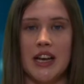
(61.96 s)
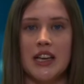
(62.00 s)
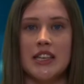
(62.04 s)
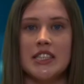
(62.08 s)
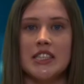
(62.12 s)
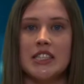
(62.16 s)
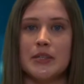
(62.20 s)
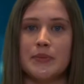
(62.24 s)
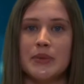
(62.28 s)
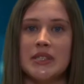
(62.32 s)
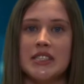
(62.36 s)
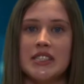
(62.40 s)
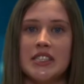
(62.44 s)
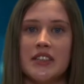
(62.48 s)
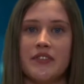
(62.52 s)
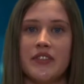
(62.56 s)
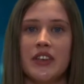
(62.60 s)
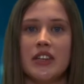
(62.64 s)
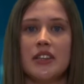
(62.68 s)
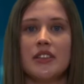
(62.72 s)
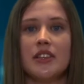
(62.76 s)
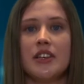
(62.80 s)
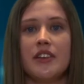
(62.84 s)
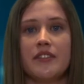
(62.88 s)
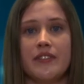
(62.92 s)

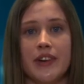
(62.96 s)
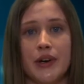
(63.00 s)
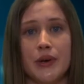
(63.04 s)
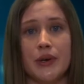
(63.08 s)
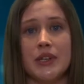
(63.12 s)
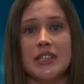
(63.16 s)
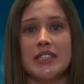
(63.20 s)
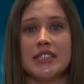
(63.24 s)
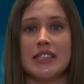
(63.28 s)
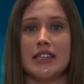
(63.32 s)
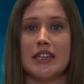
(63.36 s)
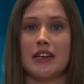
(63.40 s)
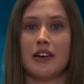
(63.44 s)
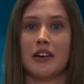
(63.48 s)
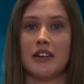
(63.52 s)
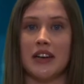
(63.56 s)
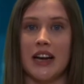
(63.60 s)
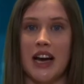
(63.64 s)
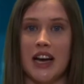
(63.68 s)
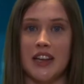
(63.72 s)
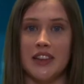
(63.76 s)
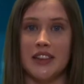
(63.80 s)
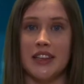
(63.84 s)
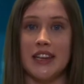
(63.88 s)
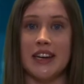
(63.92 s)
specifically focusing on
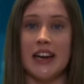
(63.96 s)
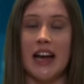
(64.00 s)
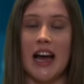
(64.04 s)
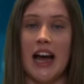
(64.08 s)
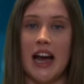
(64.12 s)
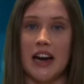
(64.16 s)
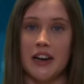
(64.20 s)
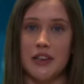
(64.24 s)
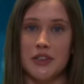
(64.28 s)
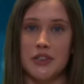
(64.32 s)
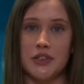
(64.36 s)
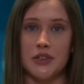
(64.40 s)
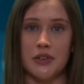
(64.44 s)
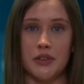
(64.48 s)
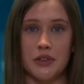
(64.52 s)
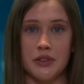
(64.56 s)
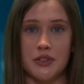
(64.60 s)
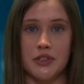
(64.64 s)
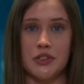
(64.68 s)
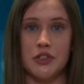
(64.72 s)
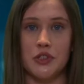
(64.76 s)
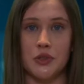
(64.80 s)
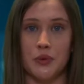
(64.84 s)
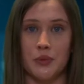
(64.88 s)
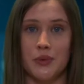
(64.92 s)
athlete attitudes
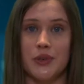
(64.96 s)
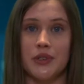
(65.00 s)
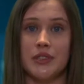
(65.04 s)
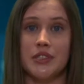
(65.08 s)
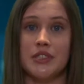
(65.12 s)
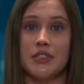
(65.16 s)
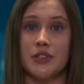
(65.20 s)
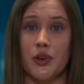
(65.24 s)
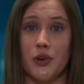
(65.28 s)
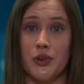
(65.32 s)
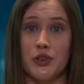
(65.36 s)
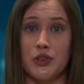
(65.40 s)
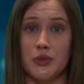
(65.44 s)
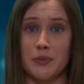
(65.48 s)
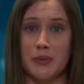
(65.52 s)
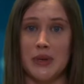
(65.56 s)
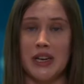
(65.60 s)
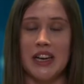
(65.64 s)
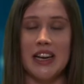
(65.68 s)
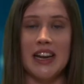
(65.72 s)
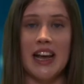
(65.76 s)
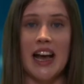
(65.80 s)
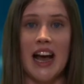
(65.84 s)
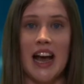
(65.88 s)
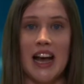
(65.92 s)
towards social
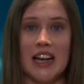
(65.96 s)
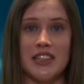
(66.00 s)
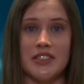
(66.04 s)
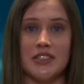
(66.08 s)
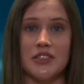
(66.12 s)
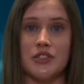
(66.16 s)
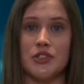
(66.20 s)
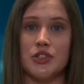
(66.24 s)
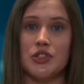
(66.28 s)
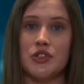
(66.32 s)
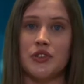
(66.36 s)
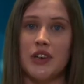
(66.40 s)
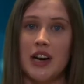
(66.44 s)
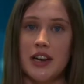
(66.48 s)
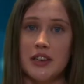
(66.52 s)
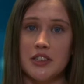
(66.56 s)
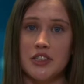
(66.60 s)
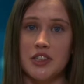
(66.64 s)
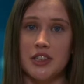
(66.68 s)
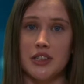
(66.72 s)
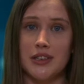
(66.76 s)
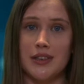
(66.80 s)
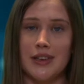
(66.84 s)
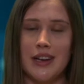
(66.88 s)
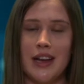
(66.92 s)
media as a
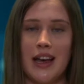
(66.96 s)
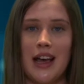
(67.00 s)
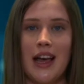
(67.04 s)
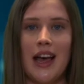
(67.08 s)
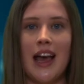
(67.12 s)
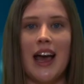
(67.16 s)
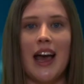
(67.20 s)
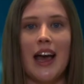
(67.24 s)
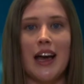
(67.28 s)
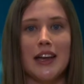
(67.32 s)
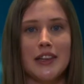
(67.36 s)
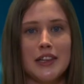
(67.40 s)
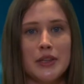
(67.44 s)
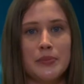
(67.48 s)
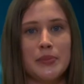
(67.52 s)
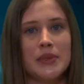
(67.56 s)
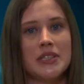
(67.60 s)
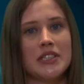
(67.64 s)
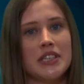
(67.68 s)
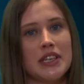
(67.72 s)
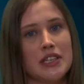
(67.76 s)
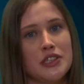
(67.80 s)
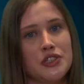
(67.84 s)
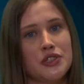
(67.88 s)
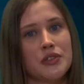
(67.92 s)
distraction and the
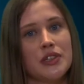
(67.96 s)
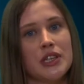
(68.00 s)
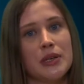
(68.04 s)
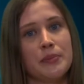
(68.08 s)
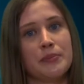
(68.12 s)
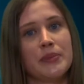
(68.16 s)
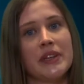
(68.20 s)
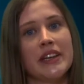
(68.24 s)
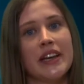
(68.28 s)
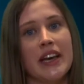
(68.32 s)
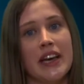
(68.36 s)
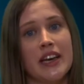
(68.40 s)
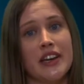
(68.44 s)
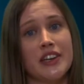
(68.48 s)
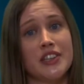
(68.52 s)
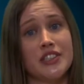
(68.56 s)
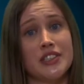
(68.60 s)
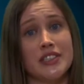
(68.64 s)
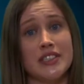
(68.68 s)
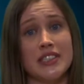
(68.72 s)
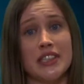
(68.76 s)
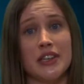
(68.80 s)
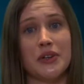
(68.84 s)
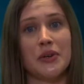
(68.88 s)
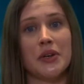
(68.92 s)
potential implications
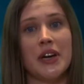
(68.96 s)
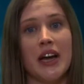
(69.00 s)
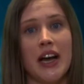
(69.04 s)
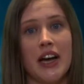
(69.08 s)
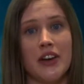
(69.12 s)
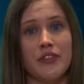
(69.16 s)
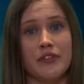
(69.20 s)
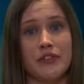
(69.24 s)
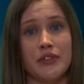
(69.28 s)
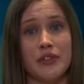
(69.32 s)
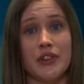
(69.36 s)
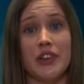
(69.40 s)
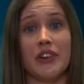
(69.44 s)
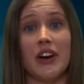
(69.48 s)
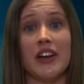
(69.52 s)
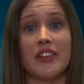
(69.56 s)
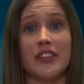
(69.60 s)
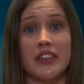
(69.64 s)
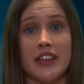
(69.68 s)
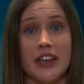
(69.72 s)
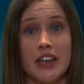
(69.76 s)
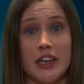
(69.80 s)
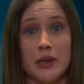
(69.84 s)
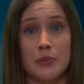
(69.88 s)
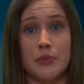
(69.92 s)
it could have for their
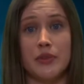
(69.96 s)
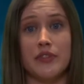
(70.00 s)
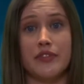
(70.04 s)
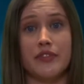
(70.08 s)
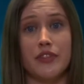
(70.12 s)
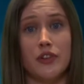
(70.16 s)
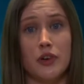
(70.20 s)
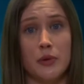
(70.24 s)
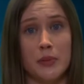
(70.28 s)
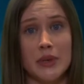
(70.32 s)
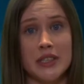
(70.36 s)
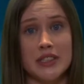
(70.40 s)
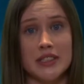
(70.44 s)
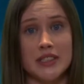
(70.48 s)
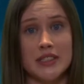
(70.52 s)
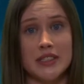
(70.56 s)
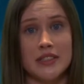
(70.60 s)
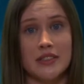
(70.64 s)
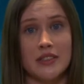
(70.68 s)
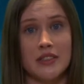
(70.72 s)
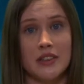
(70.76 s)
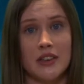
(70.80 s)
athletic performance.